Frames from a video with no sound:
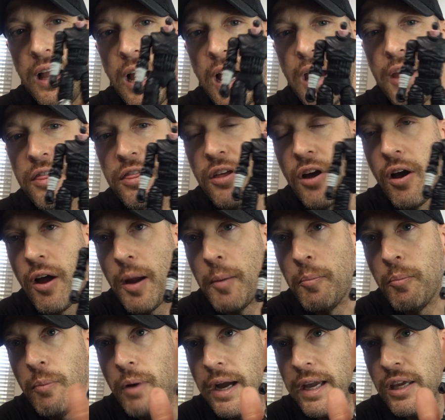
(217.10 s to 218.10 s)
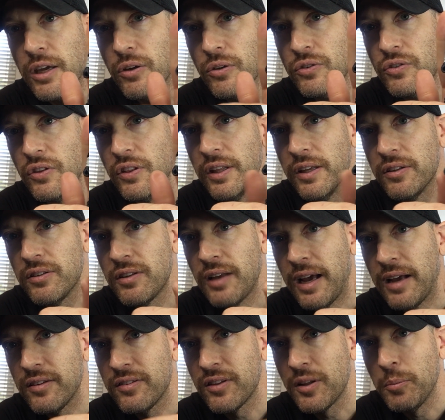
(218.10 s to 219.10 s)
I thought I might use this
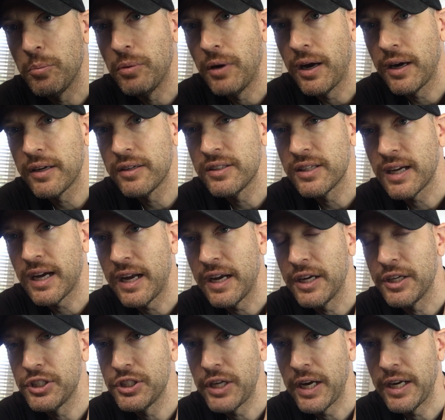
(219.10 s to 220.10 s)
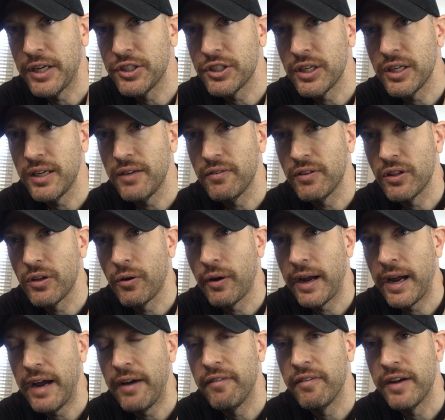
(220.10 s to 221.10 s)
as the buck to kind of change it, even though I
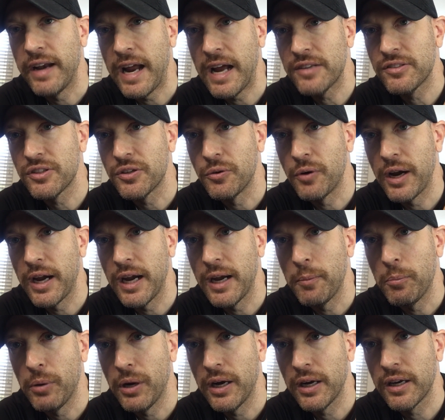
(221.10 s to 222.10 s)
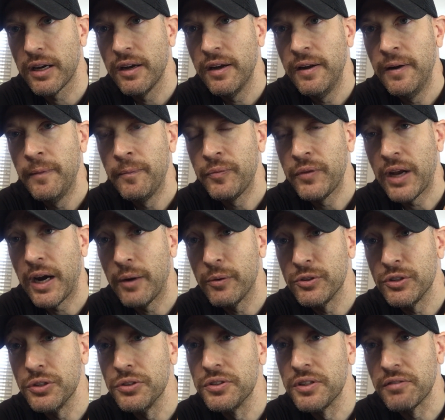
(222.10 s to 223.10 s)
have an Acid Rain buck that I
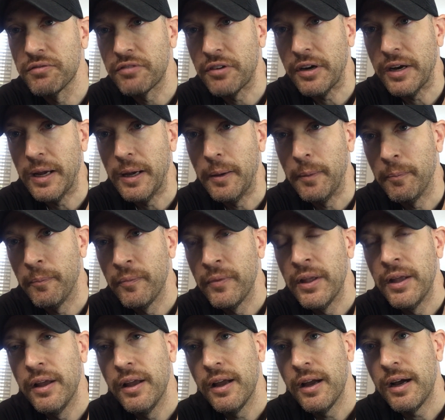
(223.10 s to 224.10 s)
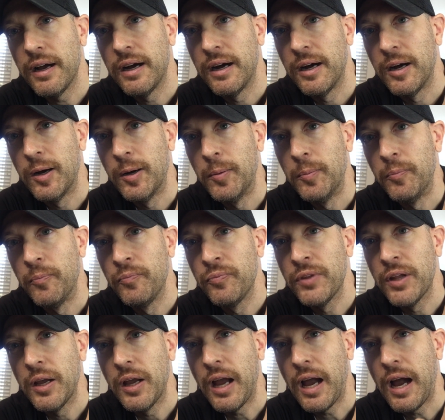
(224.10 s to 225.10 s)
was using for him.
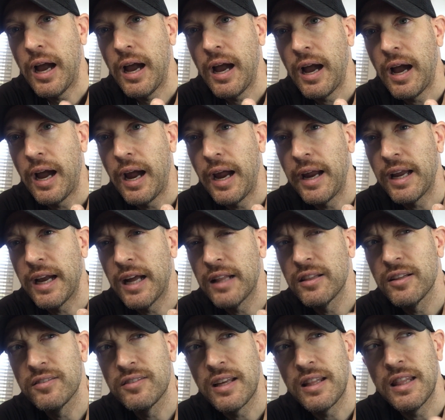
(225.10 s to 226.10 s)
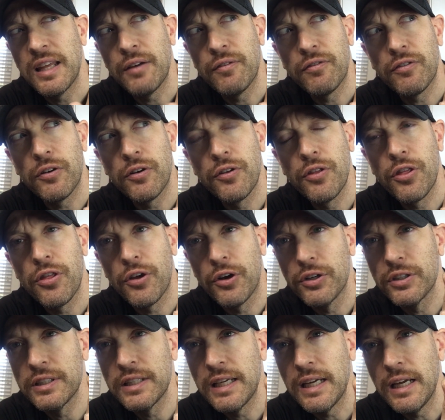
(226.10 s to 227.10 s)
I got this, I think, for
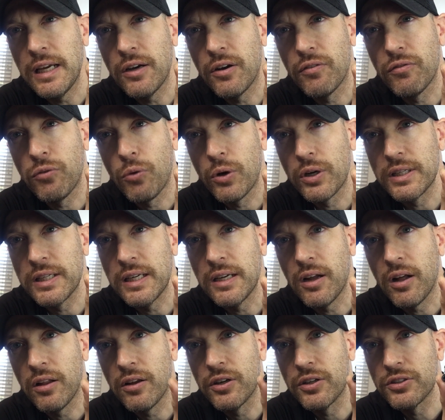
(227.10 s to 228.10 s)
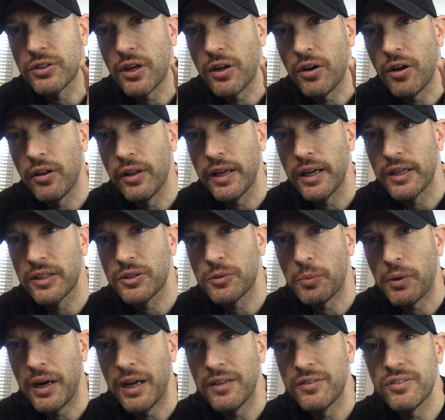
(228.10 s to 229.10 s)
$13 or $14 on
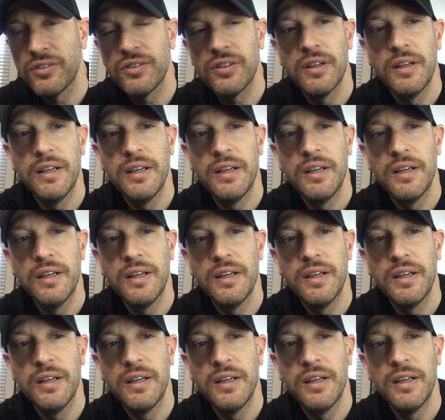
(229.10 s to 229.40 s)
AliExpress.